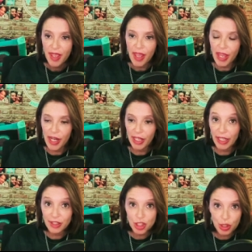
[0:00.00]
And I
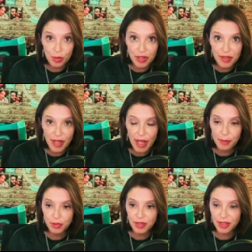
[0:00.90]
guess she was
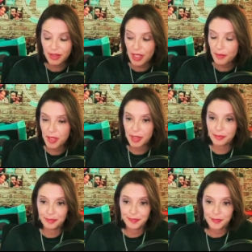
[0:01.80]
able to keep
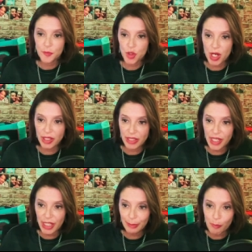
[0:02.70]
him drugged
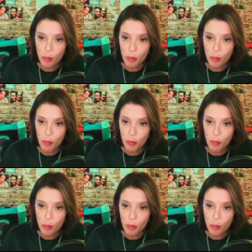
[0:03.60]
up.